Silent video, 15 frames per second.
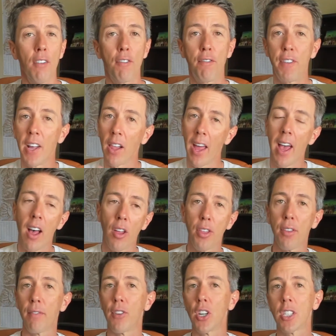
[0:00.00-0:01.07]

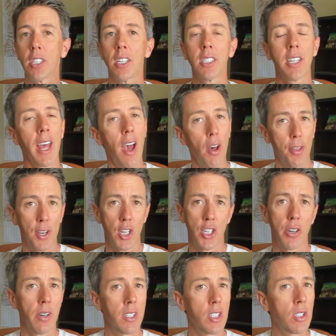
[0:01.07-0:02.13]
PhilHealth versus health
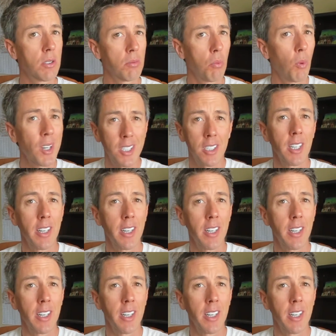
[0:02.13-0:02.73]
insurance, what's the